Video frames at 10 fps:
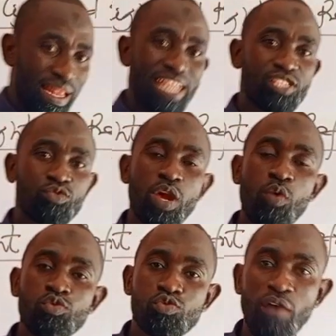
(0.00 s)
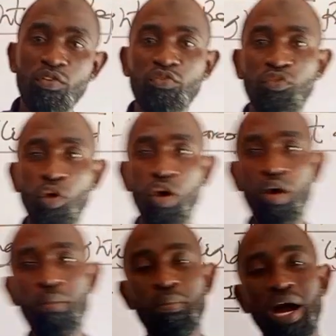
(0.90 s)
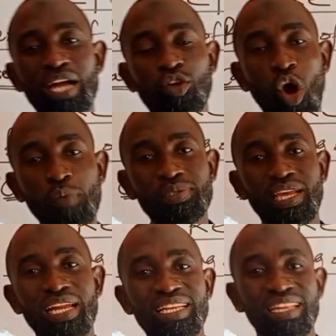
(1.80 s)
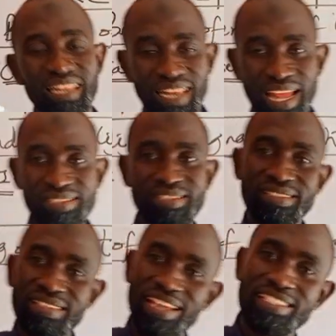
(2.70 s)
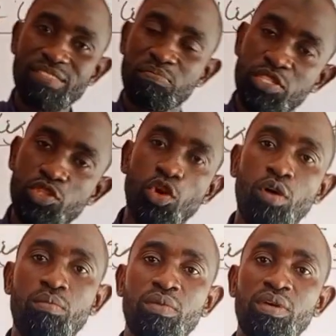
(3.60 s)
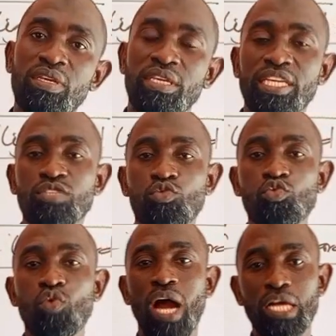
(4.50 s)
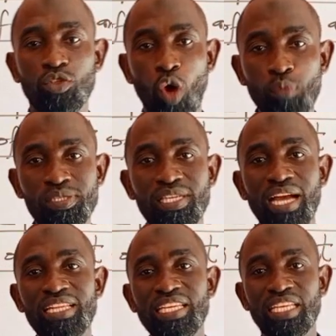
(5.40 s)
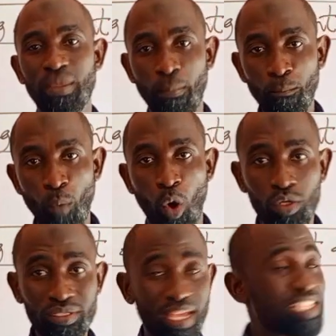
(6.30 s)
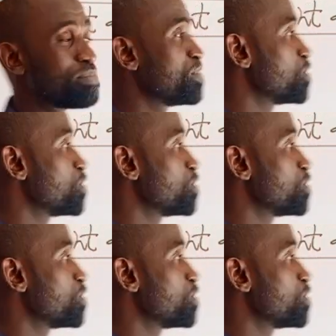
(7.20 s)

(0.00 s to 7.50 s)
light ray will travel from an optically less dense medium into an optically more dense